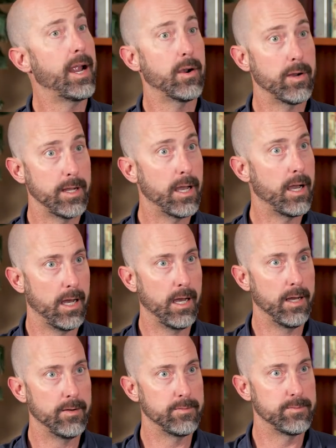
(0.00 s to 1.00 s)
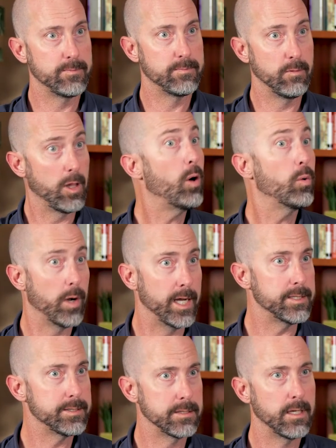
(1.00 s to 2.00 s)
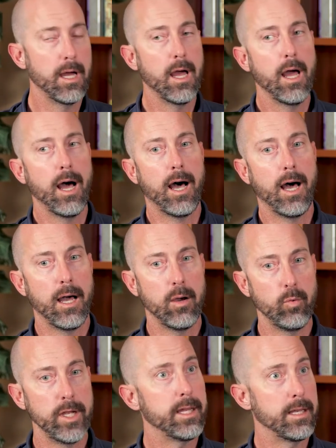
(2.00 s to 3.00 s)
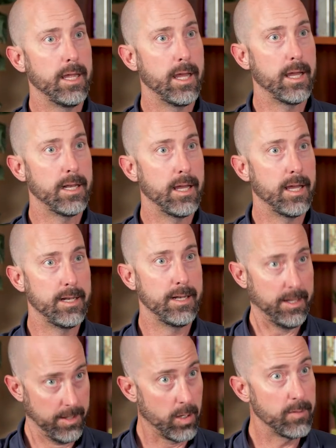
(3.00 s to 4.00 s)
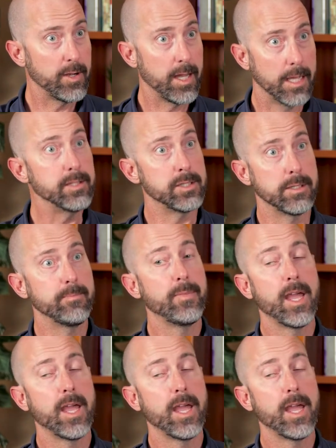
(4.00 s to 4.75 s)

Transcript: area of low risk, we can get a notification.